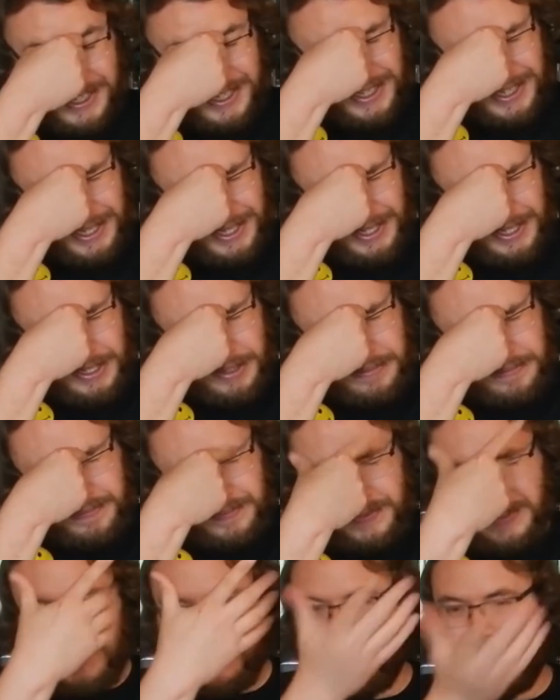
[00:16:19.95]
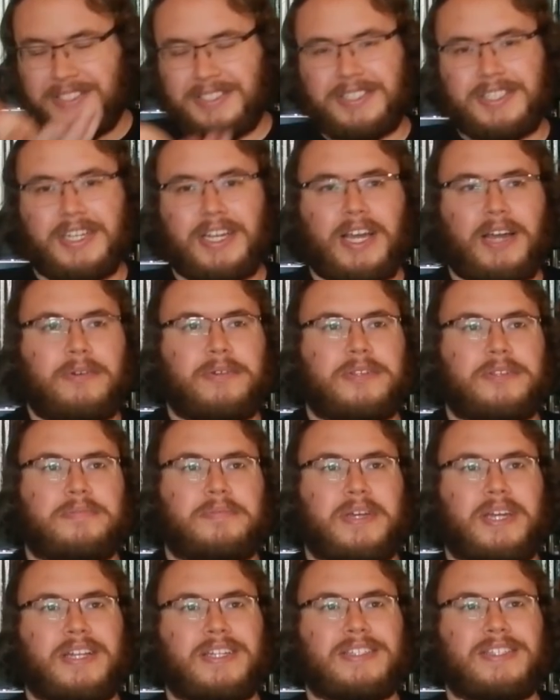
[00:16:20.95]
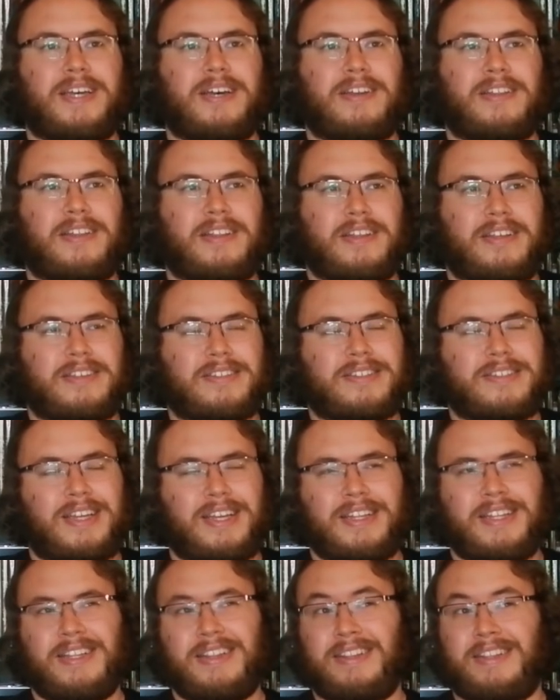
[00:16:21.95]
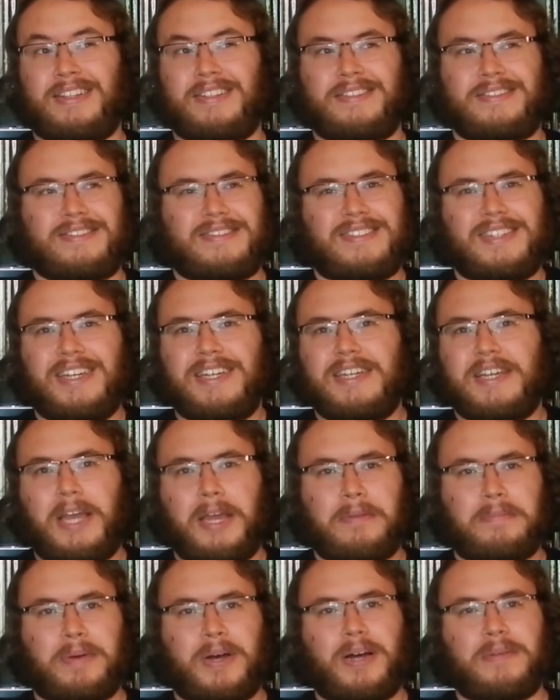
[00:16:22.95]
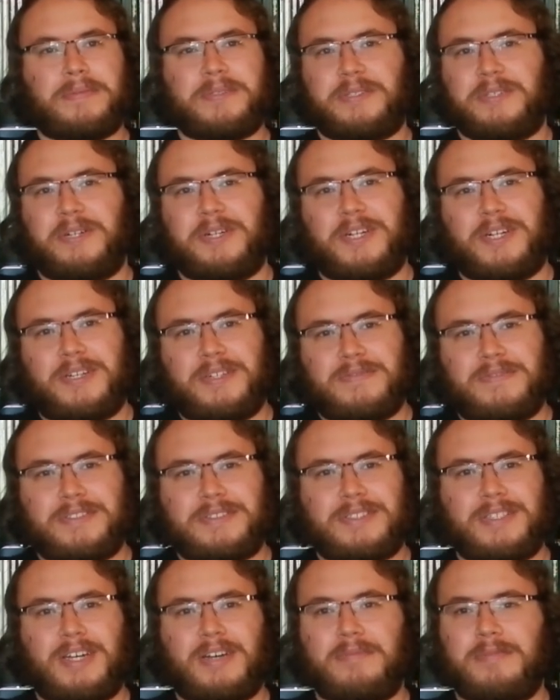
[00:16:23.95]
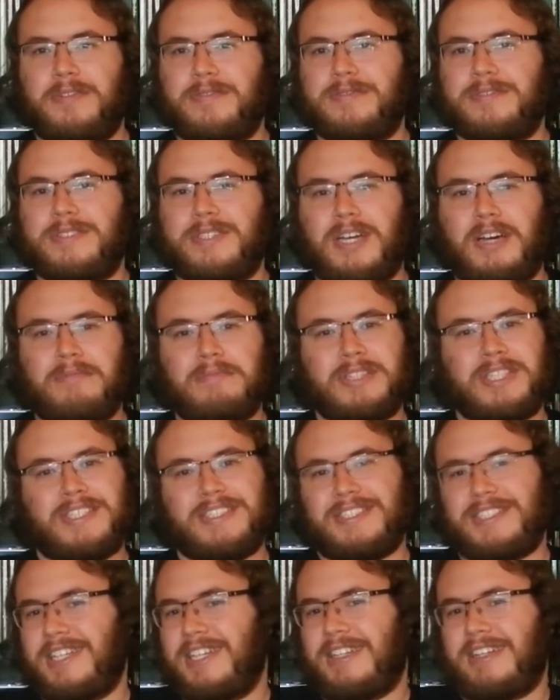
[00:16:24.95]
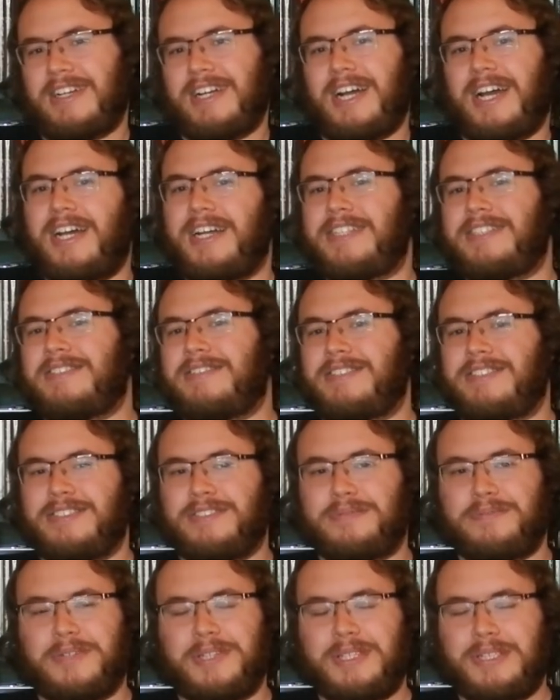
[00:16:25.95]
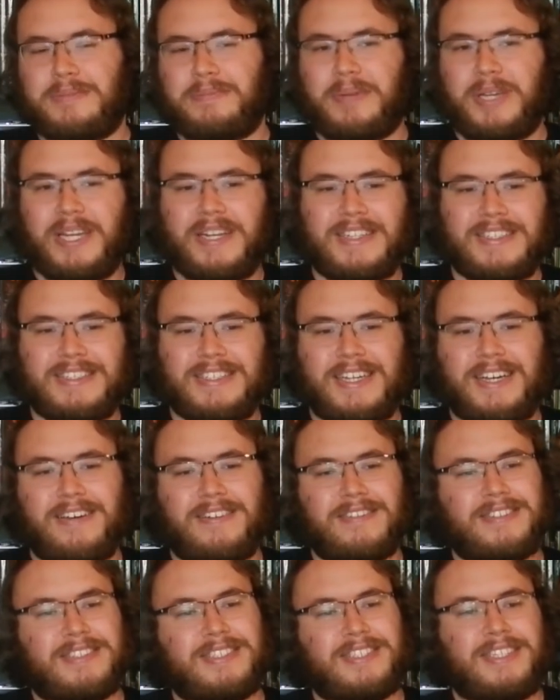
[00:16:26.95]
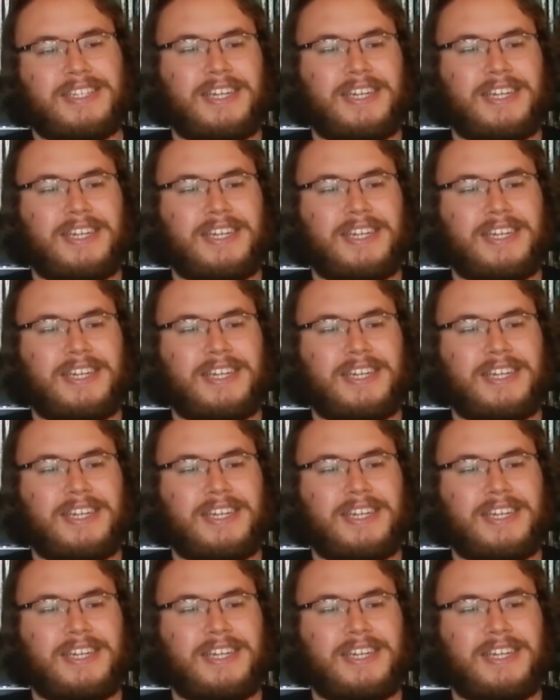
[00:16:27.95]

So it's just a guy with his penis out in this. And then in Pop Star Never Stop Never Stopping, there's another guy just with his penis out.